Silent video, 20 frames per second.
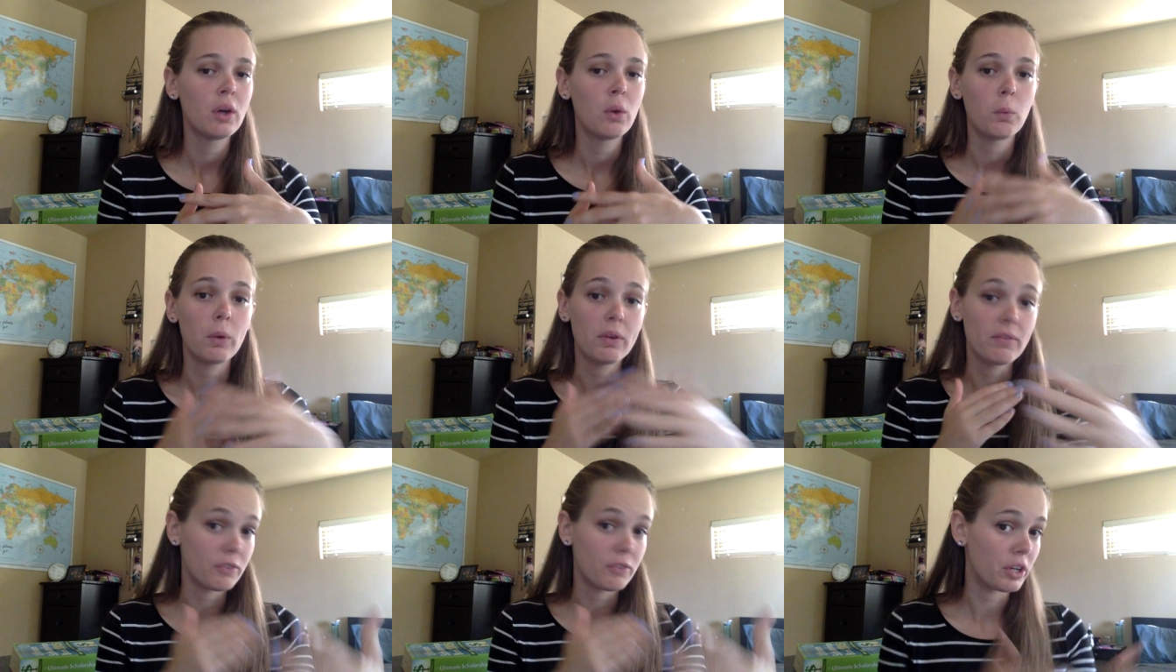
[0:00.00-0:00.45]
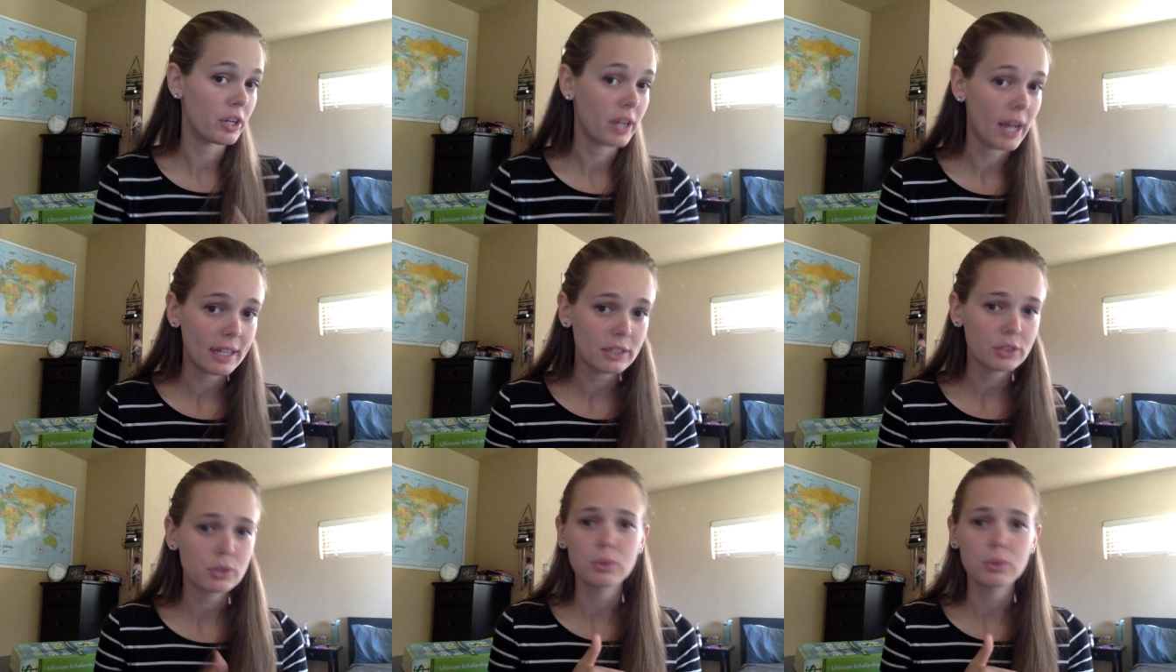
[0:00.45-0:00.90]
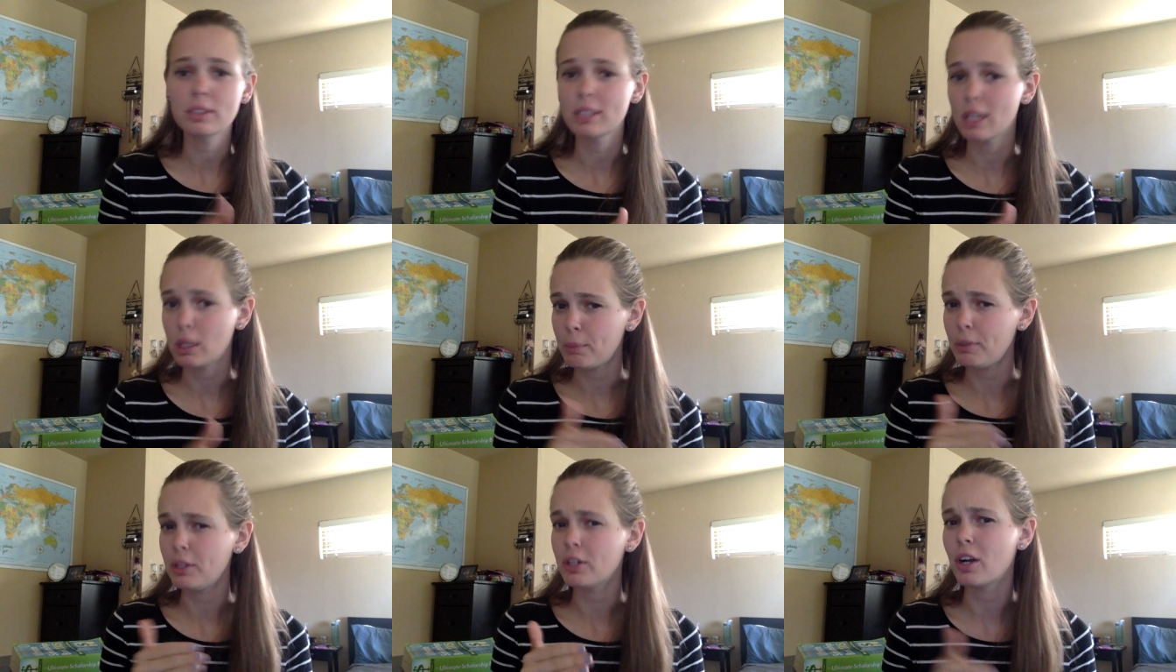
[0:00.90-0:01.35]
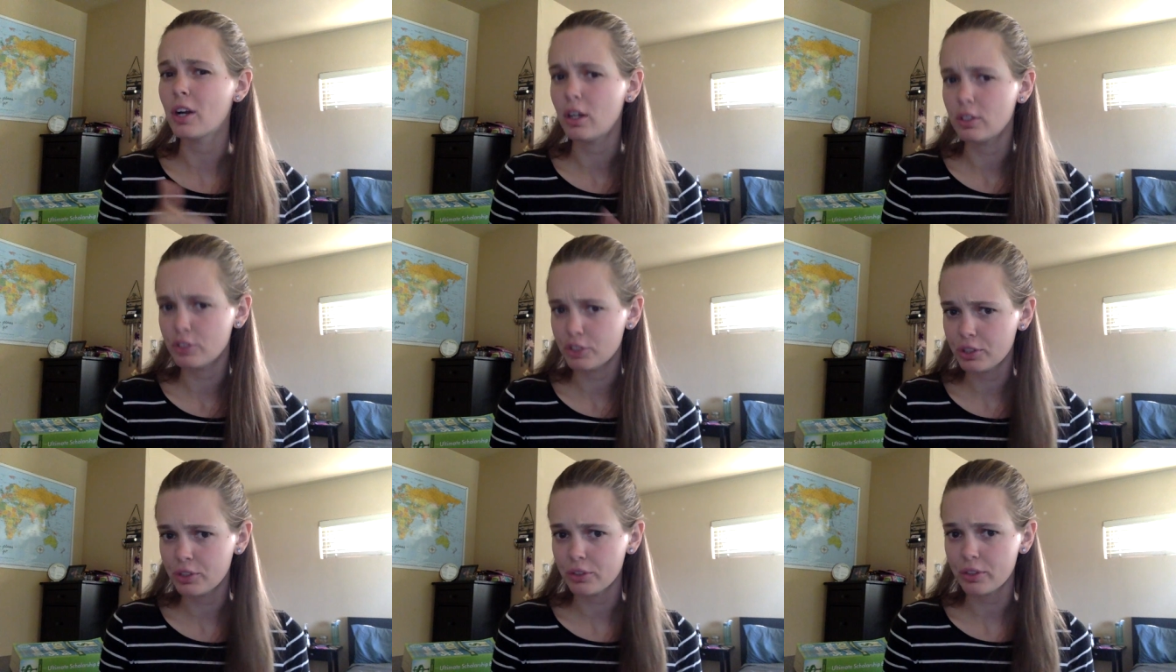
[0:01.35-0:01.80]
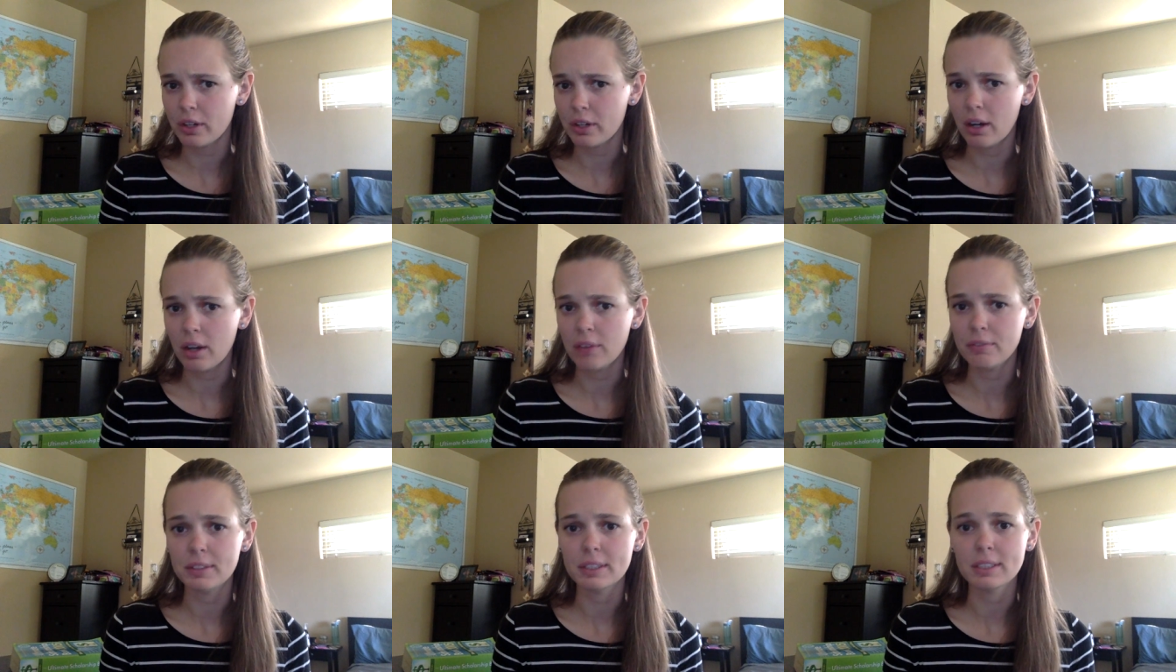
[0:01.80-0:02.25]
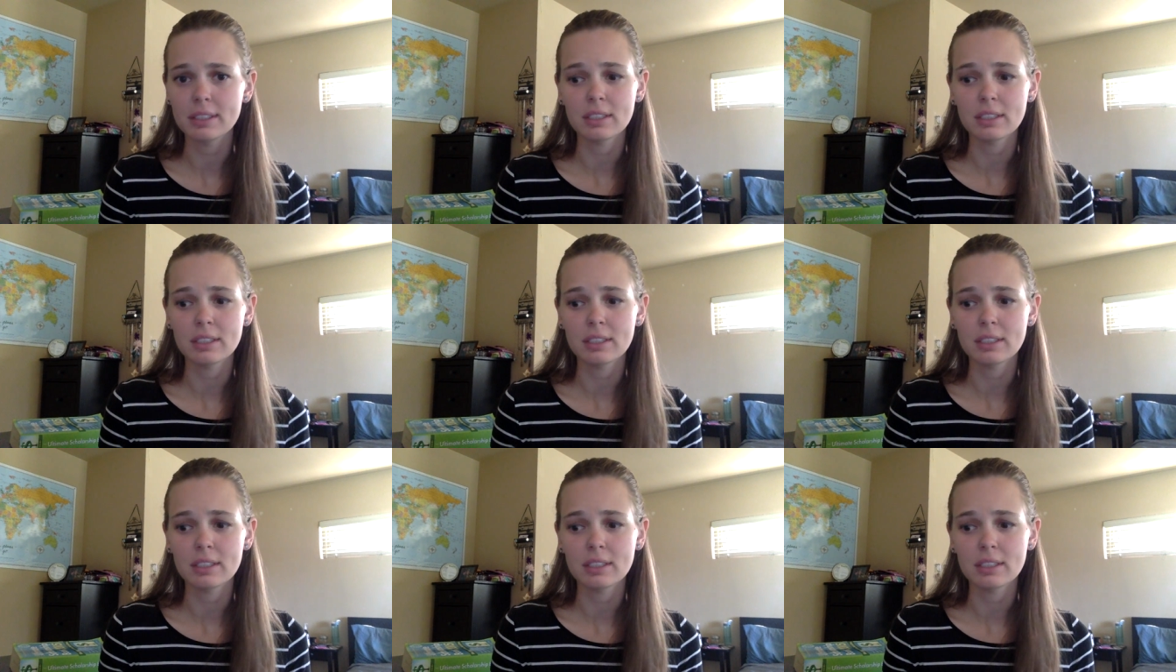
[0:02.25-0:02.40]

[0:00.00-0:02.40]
If you're in high school, it's going to be your college and career office.